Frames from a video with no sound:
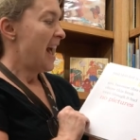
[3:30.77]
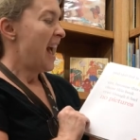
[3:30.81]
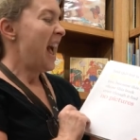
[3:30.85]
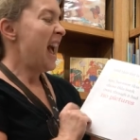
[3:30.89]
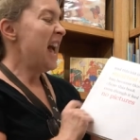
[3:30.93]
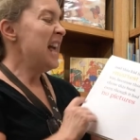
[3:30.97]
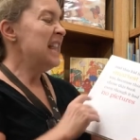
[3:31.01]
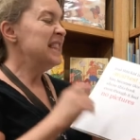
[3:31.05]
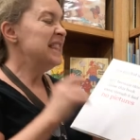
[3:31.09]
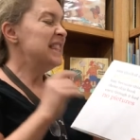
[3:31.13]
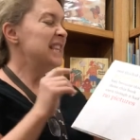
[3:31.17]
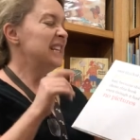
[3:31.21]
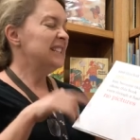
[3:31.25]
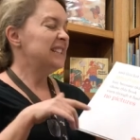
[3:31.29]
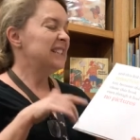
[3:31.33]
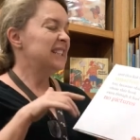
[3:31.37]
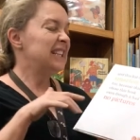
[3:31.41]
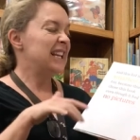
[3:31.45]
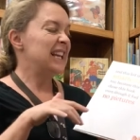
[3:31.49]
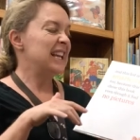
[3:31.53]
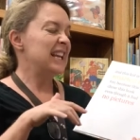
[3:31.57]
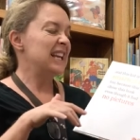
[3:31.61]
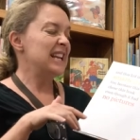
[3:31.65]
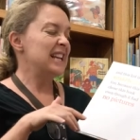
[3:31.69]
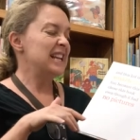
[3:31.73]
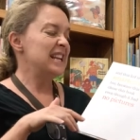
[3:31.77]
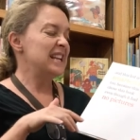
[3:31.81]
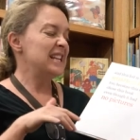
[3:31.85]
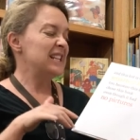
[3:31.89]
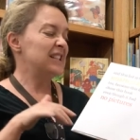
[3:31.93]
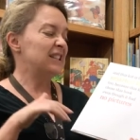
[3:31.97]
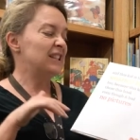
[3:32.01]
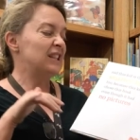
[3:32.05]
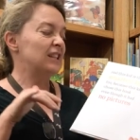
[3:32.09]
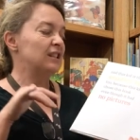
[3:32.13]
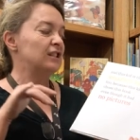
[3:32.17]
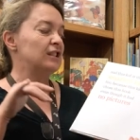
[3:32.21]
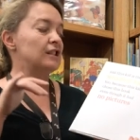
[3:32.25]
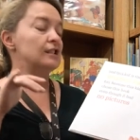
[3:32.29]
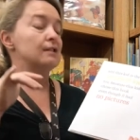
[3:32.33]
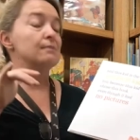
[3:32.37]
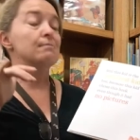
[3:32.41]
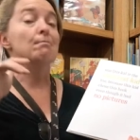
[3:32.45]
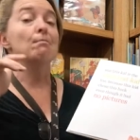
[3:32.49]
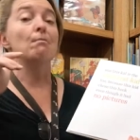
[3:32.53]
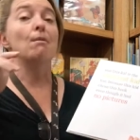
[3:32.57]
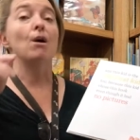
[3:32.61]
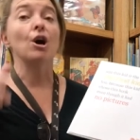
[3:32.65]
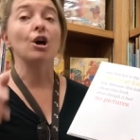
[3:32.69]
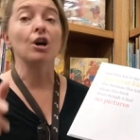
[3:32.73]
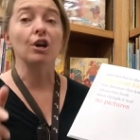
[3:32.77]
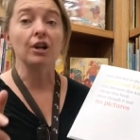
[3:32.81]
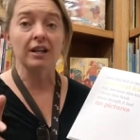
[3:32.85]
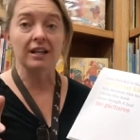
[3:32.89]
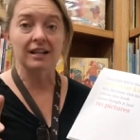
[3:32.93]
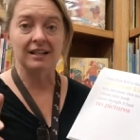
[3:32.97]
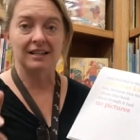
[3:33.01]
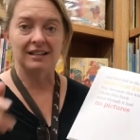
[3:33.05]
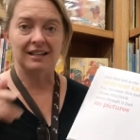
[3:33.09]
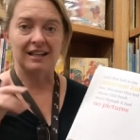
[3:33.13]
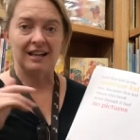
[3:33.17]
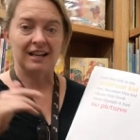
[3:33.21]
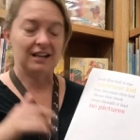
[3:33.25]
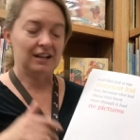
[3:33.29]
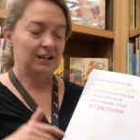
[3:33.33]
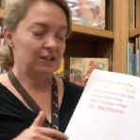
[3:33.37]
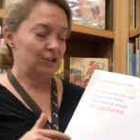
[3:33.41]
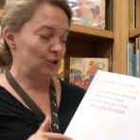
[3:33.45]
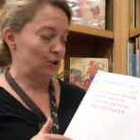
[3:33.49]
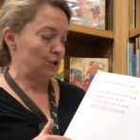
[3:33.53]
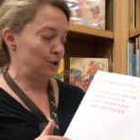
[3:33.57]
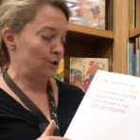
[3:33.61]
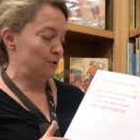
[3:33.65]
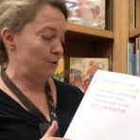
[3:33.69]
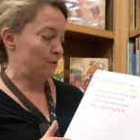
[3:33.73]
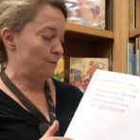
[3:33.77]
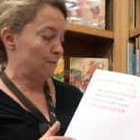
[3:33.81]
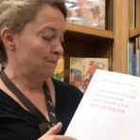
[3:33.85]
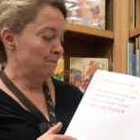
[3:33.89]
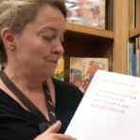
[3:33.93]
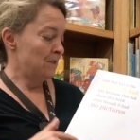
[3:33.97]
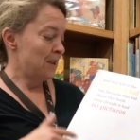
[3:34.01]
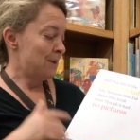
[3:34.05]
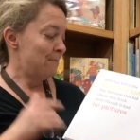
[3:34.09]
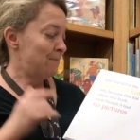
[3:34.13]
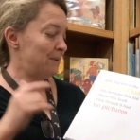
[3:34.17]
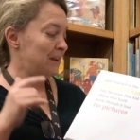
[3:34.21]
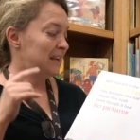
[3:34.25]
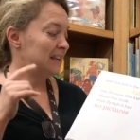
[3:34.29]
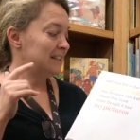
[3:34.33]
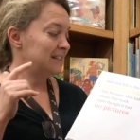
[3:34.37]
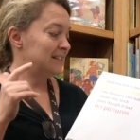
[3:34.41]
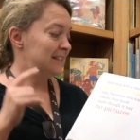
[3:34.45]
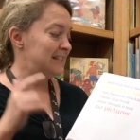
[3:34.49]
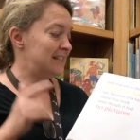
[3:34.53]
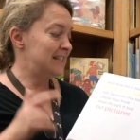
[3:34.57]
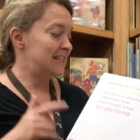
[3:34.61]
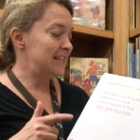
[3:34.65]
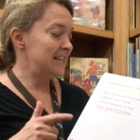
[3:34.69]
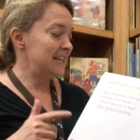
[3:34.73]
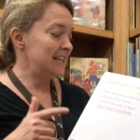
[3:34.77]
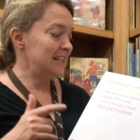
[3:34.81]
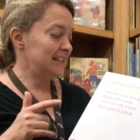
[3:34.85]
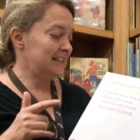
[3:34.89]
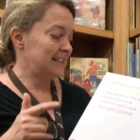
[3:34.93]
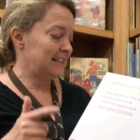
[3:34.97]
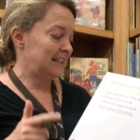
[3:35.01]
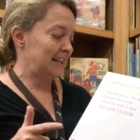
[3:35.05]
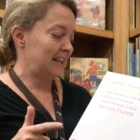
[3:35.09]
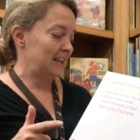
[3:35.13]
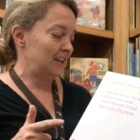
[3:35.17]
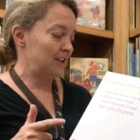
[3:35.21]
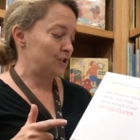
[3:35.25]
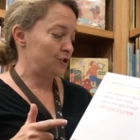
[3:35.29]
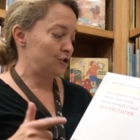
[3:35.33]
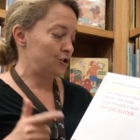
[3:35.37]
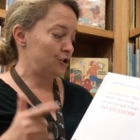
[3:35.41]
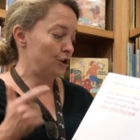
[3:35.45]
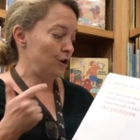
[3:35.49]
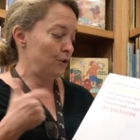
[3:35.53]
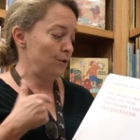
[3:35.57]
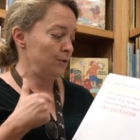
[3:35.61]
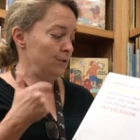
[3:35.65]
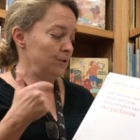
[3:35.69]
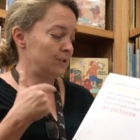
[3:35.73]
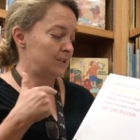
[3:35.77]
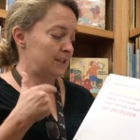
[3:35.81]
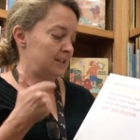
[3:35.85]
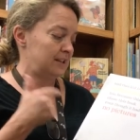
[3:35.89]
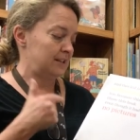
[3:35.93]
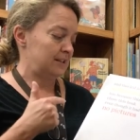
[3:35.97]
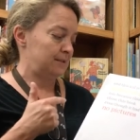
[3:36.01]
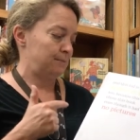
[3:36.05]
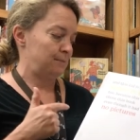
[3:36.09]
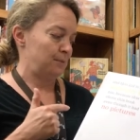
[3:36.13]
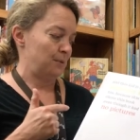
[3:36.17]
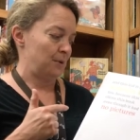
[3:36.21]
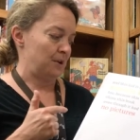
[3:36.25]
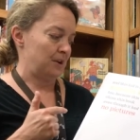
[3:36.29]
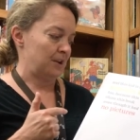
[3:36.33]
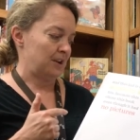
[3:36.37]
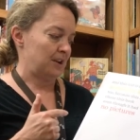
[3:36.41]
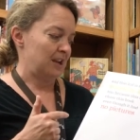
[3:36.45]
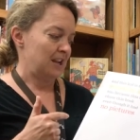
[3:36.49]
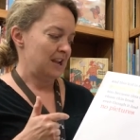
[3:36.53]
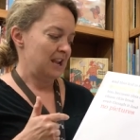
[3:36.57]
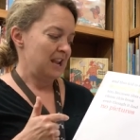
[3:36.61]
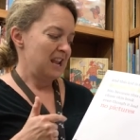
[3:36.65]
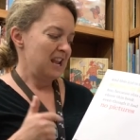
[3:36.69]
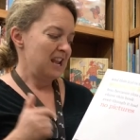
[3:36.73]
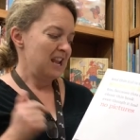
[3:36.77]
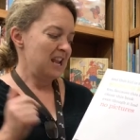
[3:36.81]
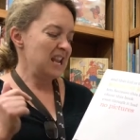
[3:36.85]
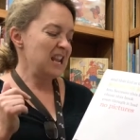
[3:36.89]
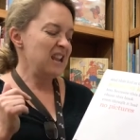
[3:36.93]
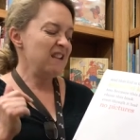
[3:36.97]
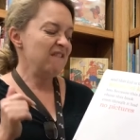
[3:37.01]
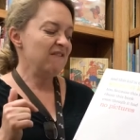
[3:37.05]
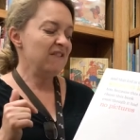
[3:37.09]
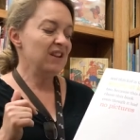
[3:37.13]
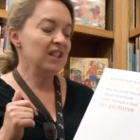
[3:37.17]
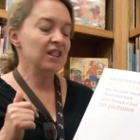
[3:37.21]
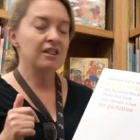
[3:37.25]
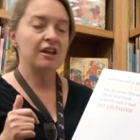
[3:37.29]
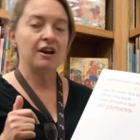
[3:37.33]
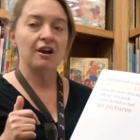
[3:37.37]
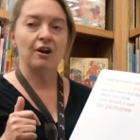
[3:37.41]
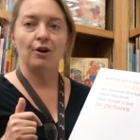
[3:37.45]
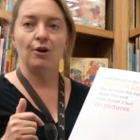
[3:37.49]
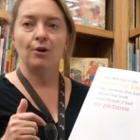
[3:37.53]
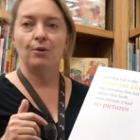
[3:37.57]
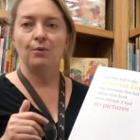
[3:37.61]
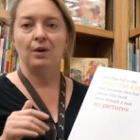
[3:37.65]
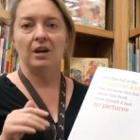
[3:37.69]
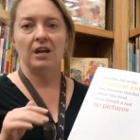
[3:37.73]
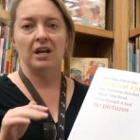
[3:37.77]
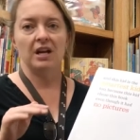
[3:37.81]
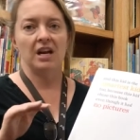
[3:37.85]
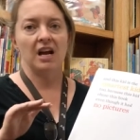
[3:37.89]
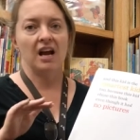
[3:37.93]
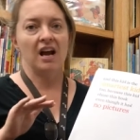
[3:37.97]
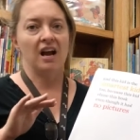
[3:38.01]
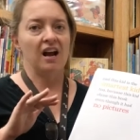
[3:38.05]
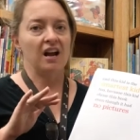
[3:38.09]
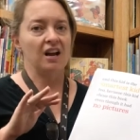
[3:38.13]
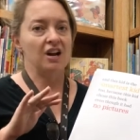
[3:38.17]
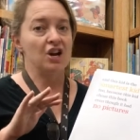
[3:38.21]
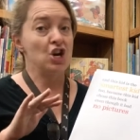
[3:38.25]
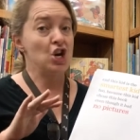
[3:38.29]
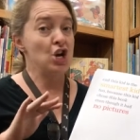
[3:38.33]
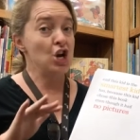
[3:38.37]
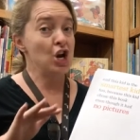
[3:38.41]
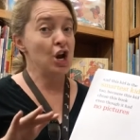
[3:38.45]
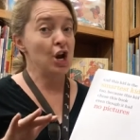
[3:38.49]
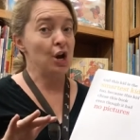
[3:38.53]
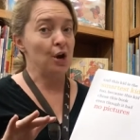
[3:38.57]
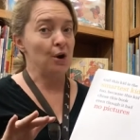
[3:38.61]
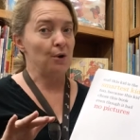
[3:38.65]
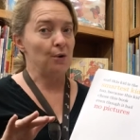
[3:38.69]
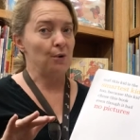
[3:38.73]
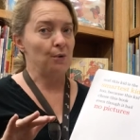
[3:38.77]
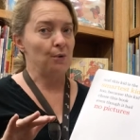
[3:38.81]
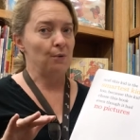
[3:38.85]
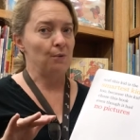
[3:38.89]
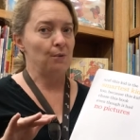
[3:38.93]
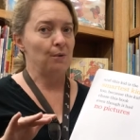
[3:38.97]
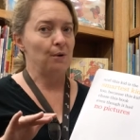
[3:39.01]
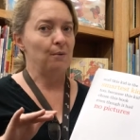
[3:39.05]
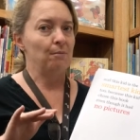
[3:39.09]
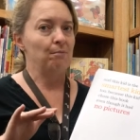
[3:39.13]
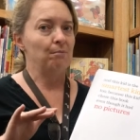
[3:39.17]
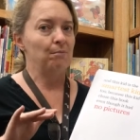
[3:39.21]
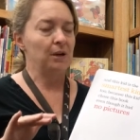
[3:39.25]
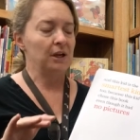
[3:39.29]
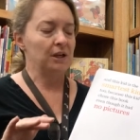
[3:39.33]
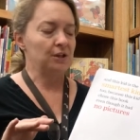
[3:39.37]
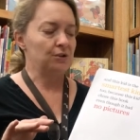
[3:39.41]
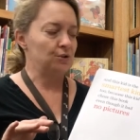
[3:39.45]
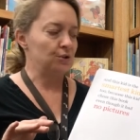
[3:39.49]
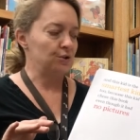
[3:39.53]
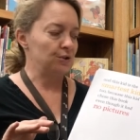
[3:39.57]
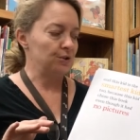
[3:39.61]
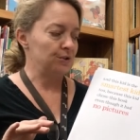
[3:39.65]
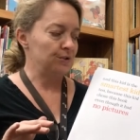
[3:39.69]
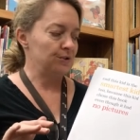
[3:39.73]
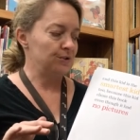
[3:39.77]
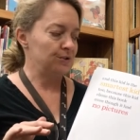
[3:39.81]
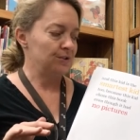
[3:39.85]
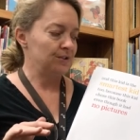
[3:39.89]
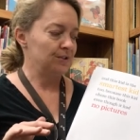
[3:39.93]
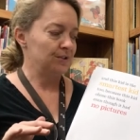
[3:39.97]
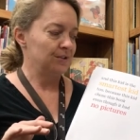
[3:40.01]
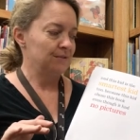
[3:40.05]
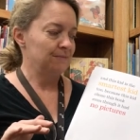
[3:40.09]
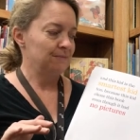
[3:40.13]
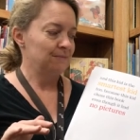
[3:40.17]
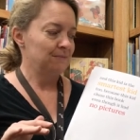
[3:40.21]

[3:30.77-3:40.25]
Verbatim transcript: And this kid is the smartest kid, too, because this kid chose this book even though it had no pictures.